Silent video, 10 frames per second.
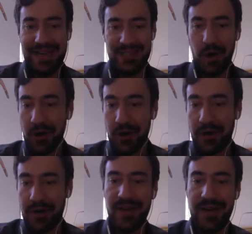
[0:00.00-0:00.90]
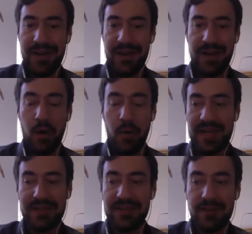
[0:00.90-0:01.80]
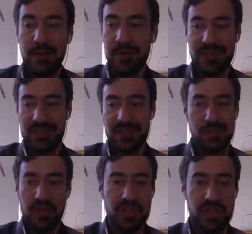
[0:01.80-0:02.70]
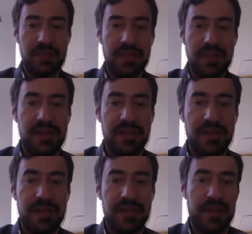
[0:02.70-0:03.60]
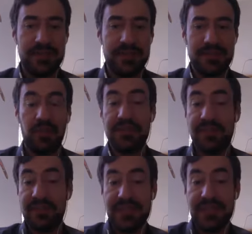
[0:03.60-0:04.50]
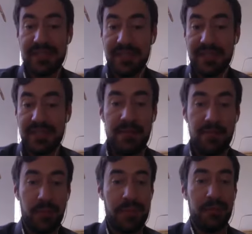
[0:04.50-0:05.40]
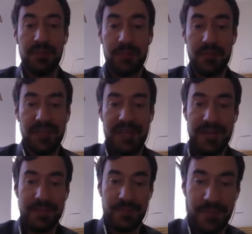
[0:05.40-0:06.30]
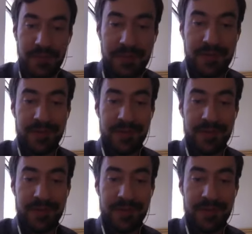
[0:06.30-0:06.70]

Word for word: and it's hard uh, and all we had to do was just switch the medium and now it's relatively easy for people to communicate